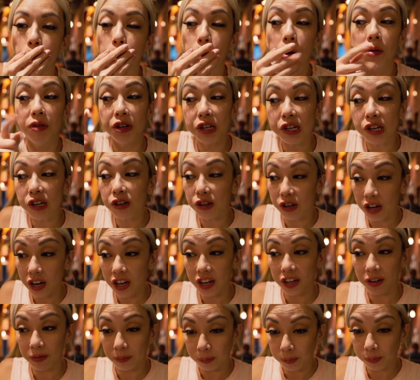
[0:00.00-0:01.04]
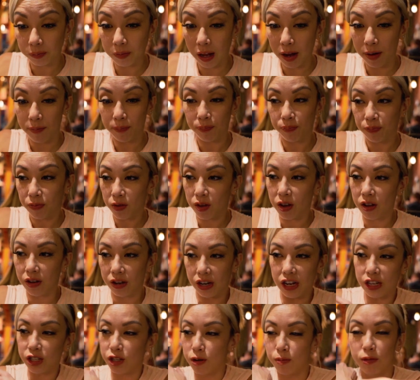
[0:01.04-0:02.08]
But we did good. Like,
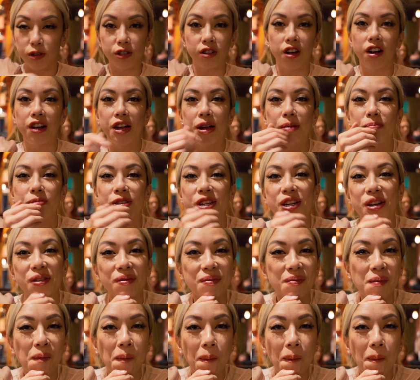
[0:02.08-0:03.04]
it's almost all empty